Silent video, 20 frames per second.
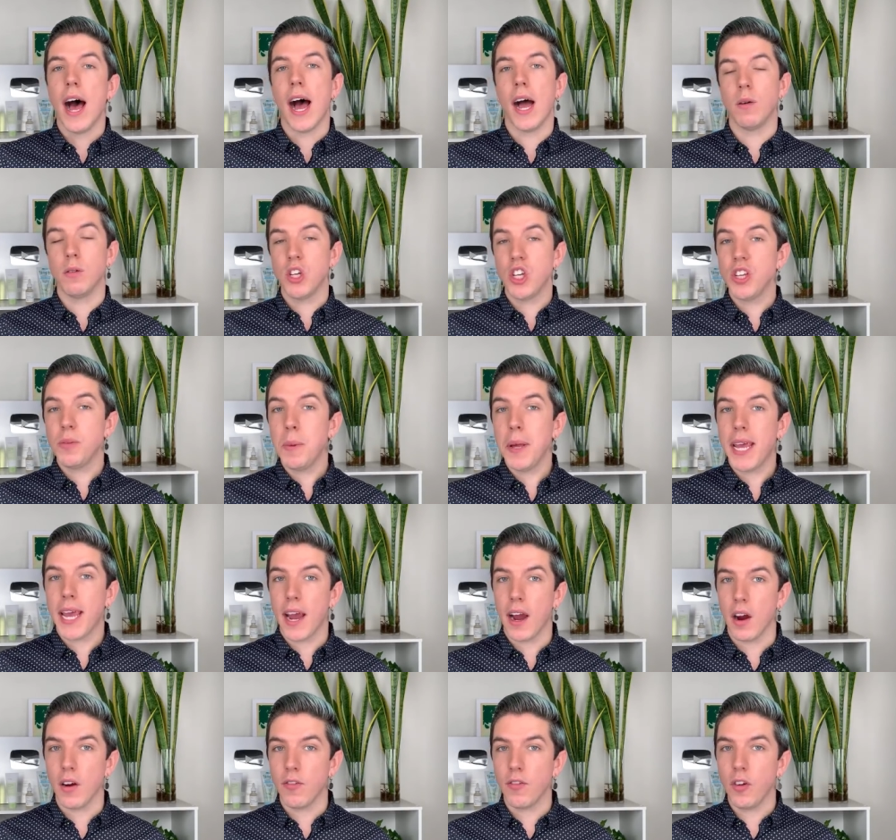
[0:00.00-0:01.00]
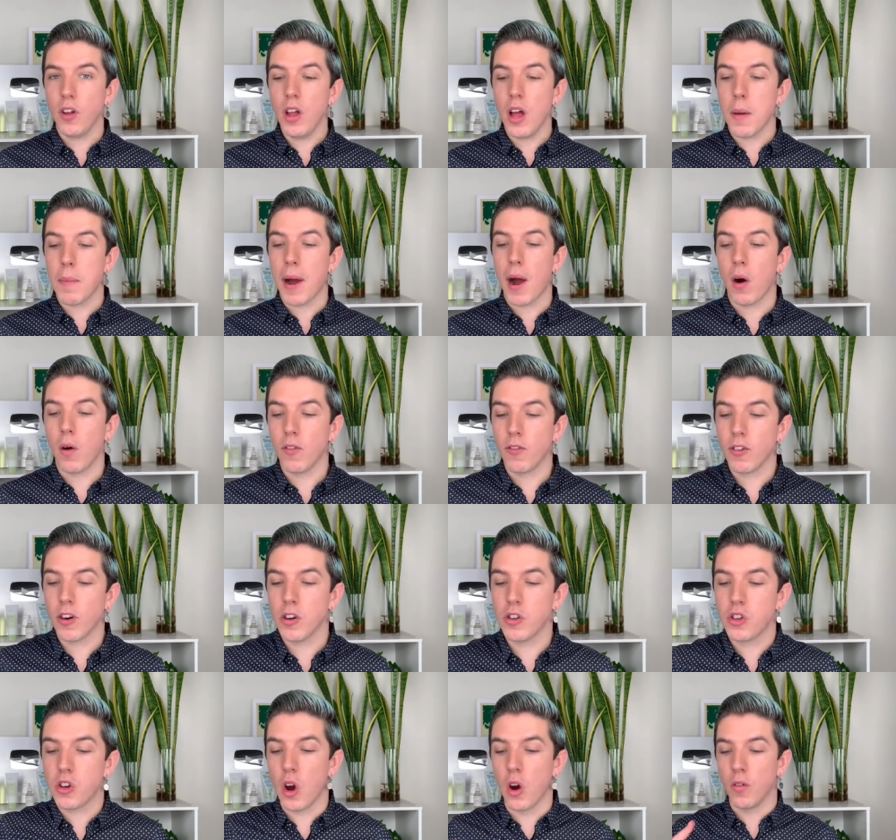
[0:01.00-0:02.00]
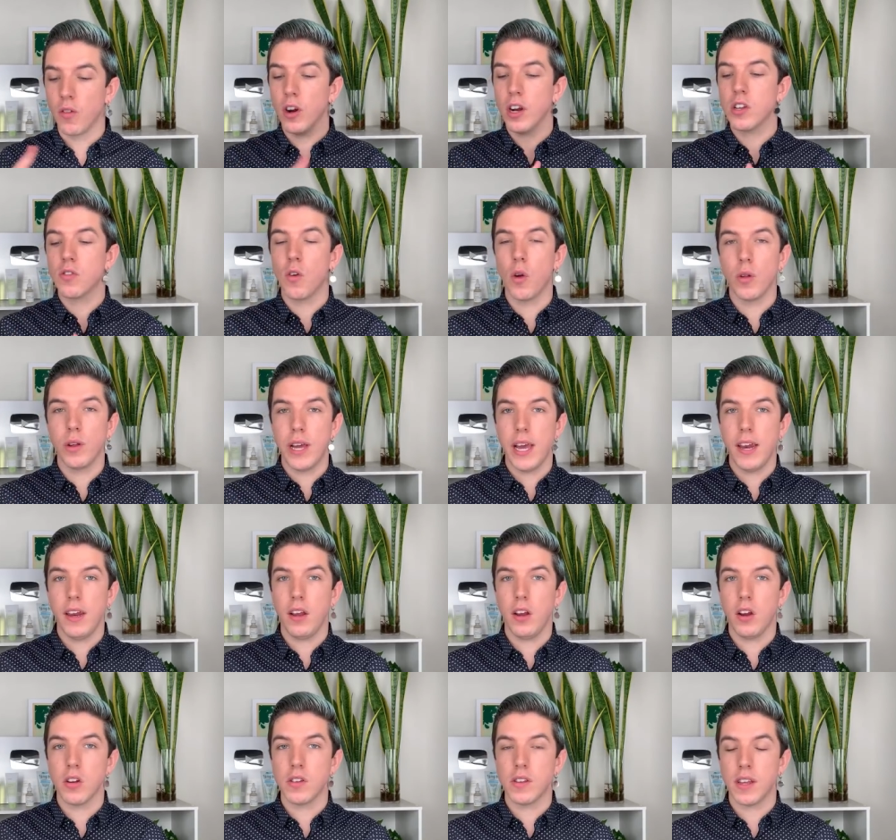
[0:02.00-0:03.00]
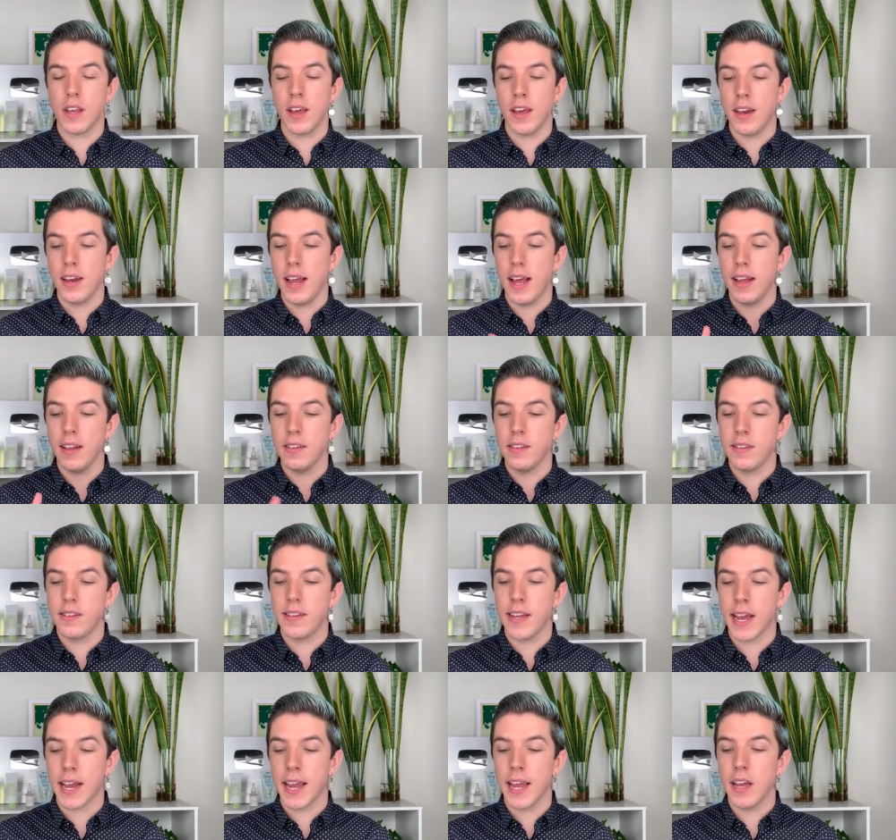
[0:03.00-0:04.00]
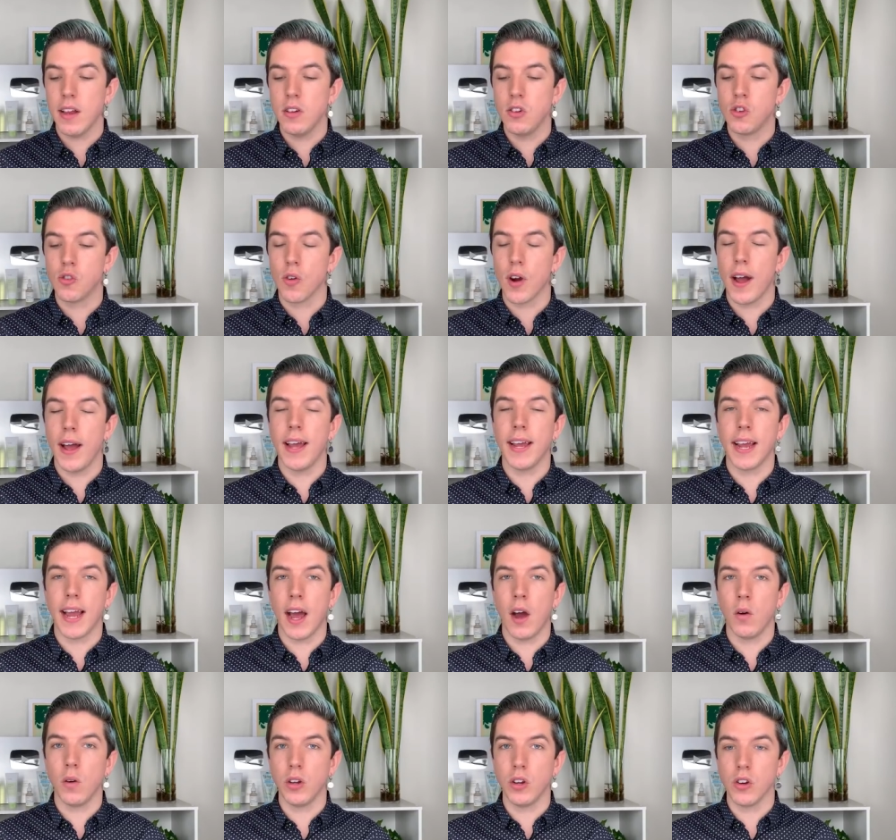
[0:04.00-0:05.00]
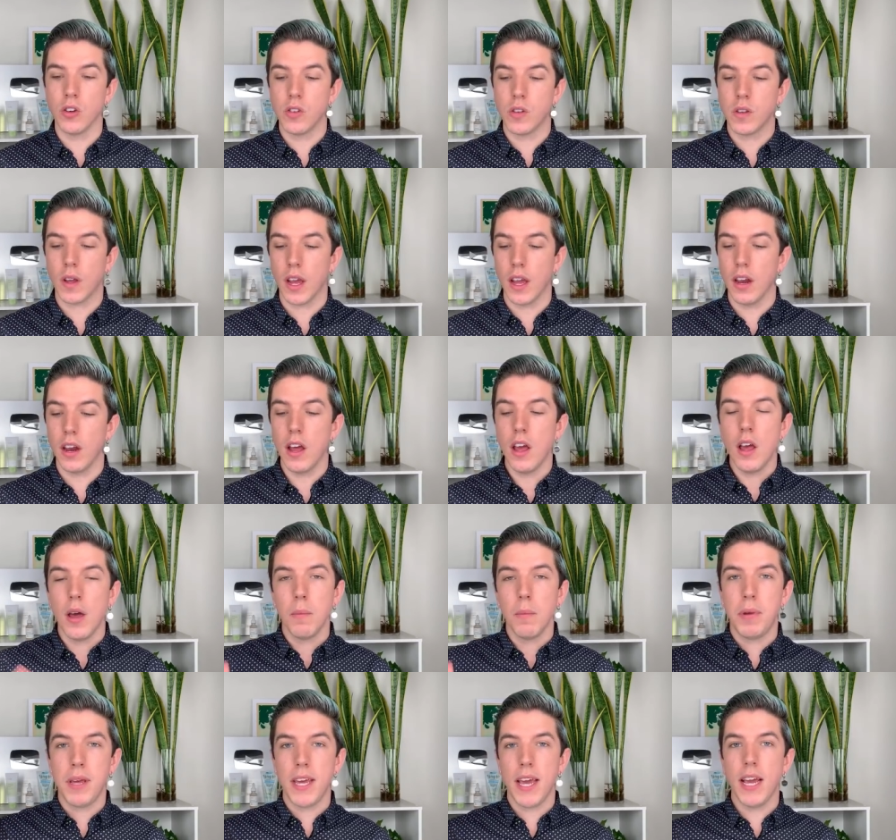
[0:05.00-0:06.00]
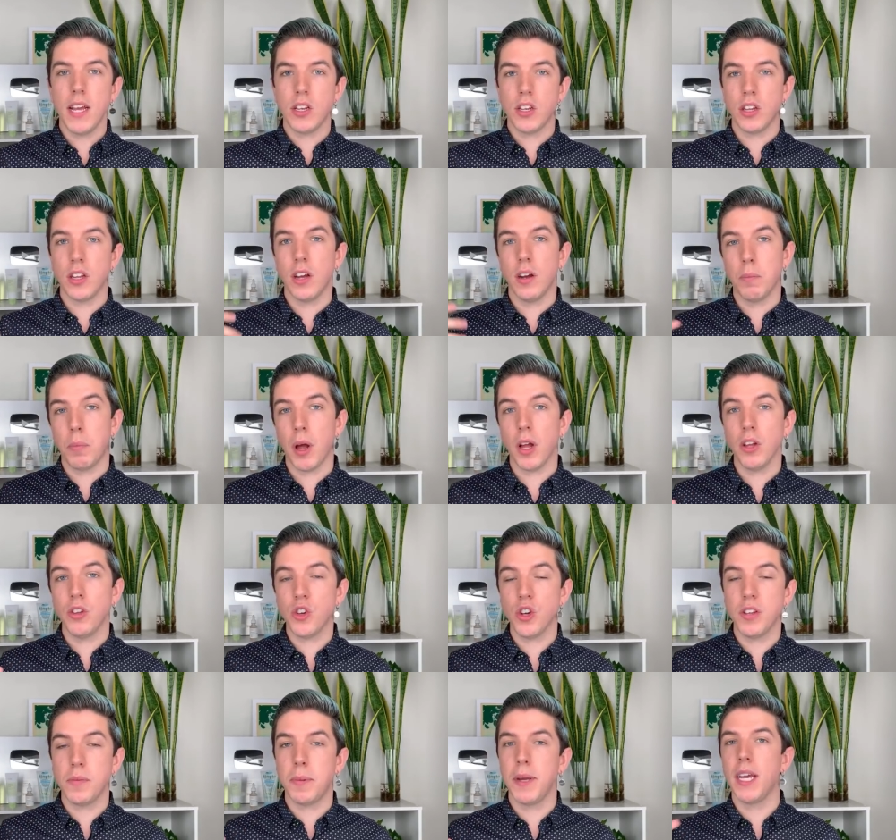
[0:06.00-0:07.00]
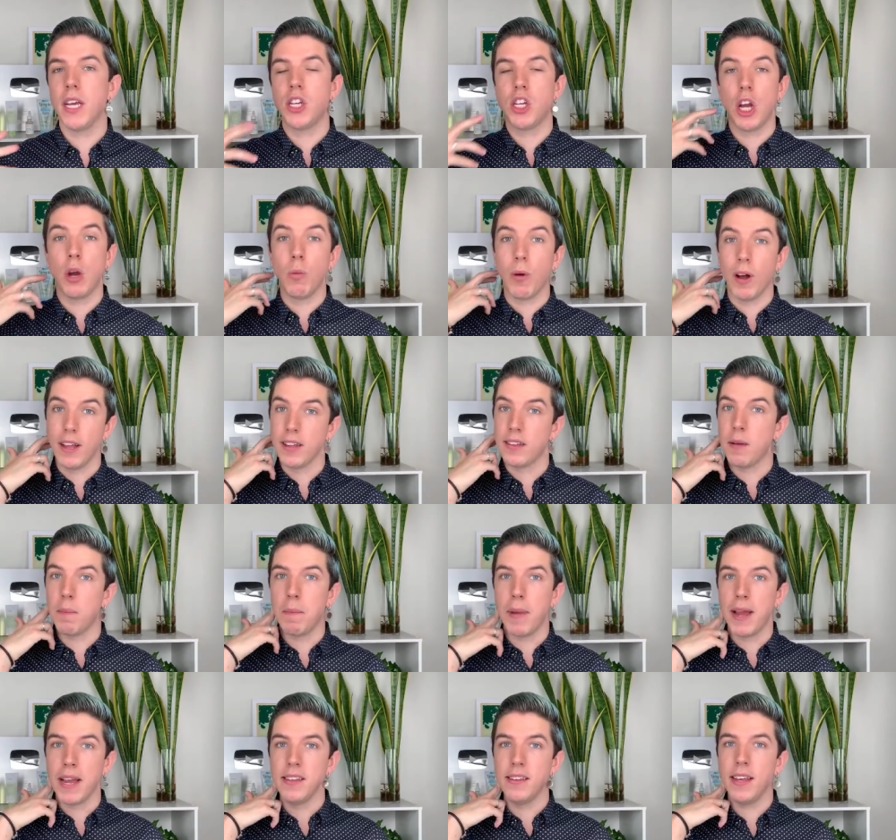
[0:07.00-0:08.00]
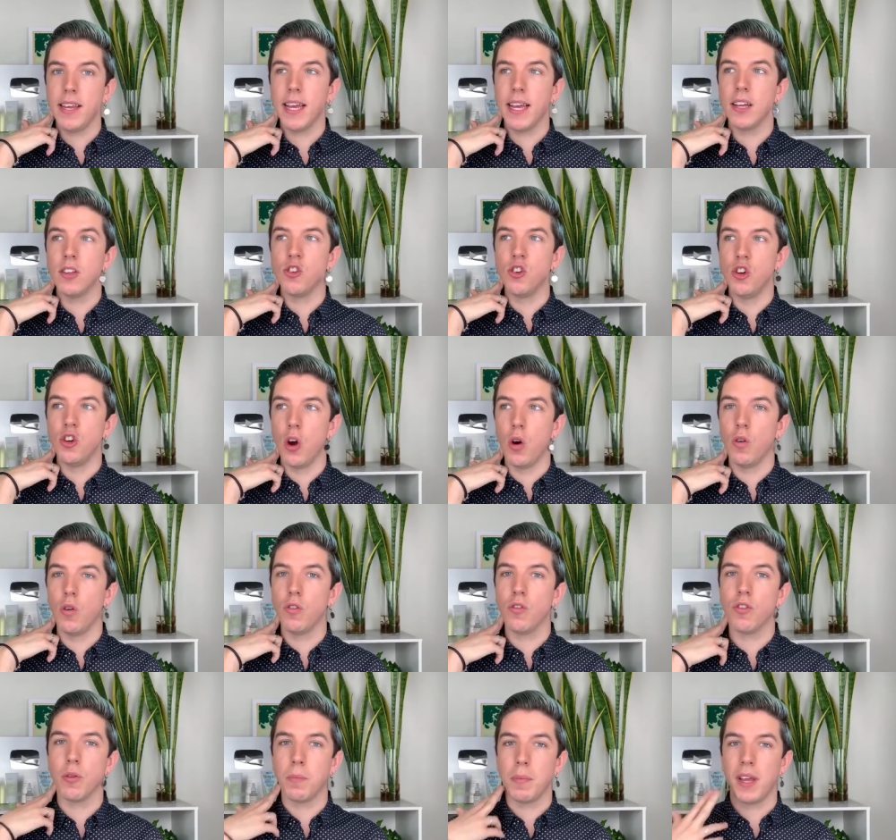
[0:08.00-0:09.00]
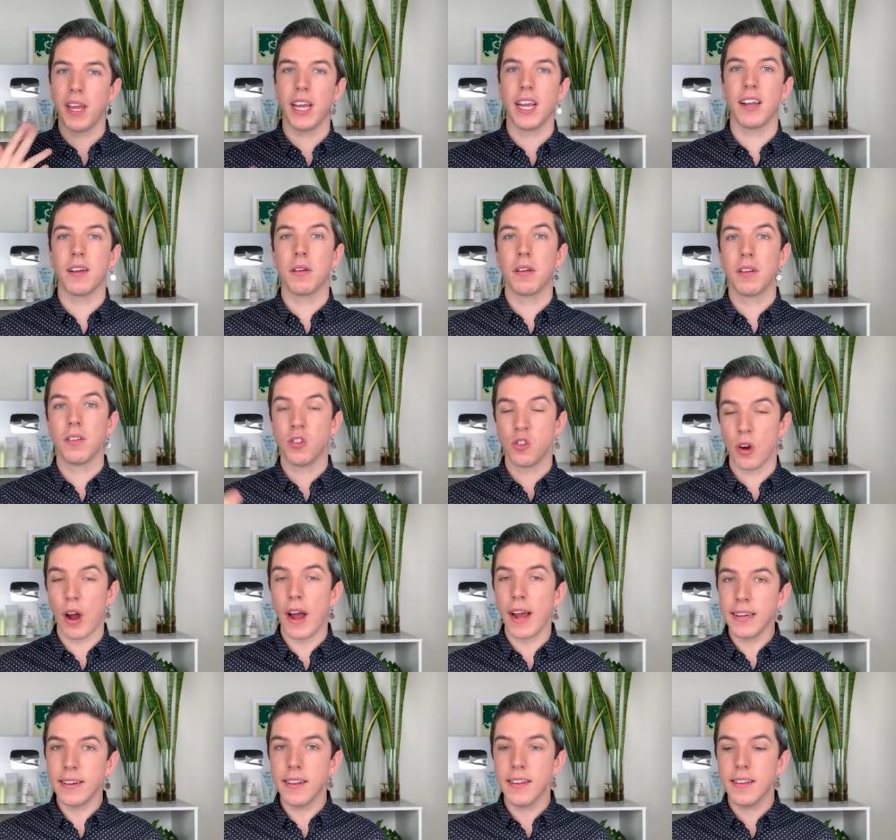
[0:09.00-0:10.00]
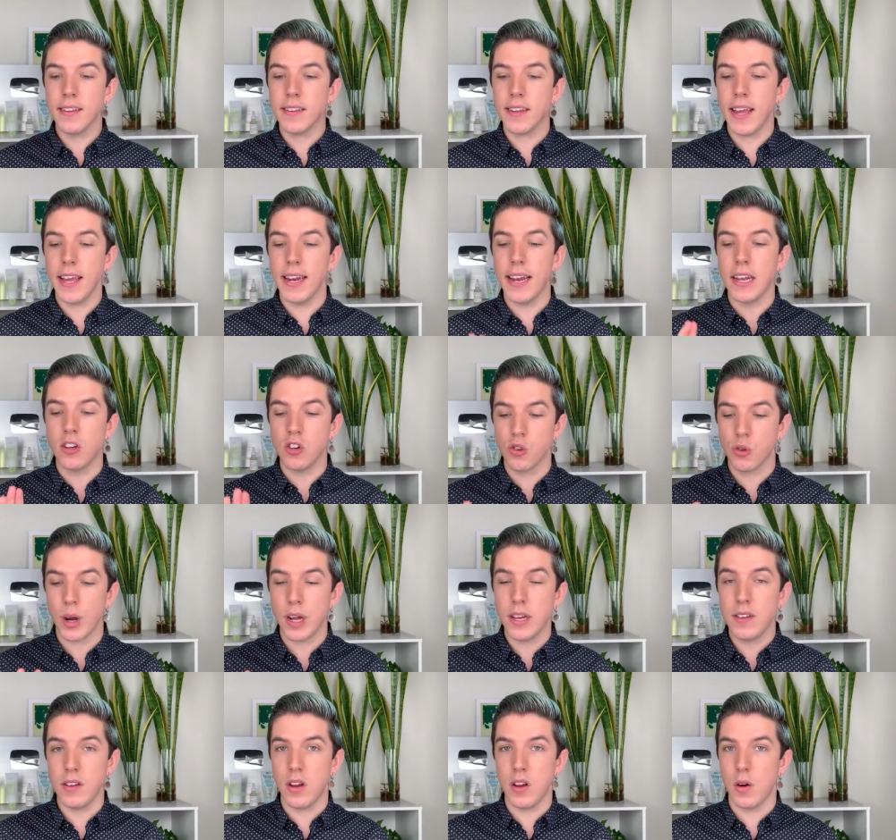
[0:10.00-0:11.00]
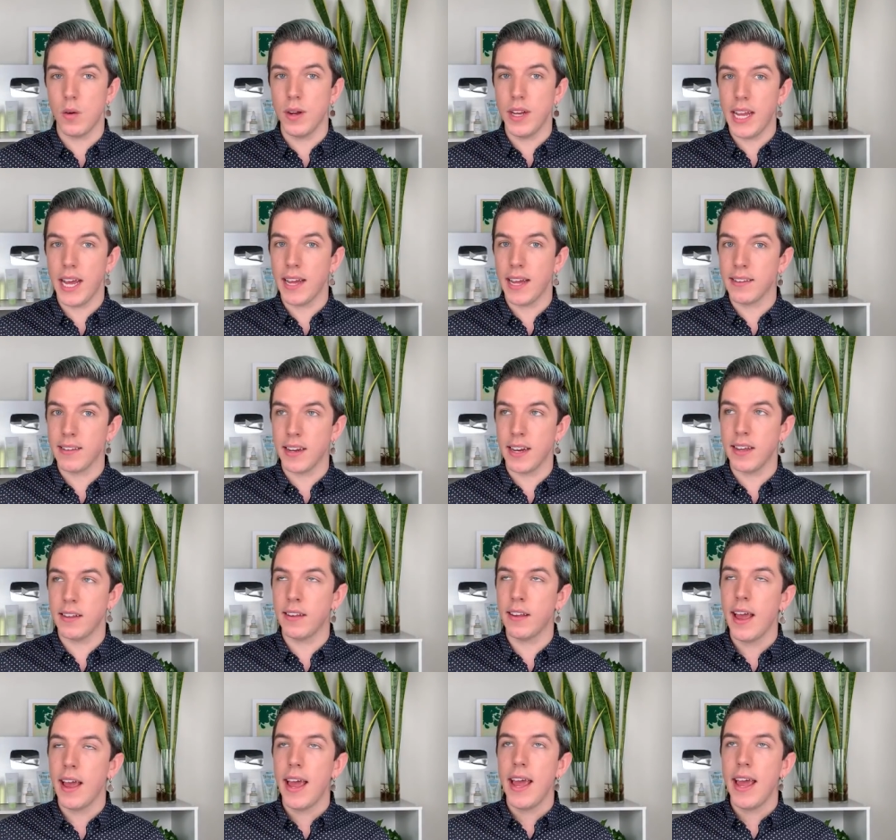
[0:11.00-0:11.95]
I would just be careful about first over exfoliating your skin and second drying out your skin. BH, the Paula's Choice BHA, while it's amazing, it's known for being drying to the skin and tretinoin as it is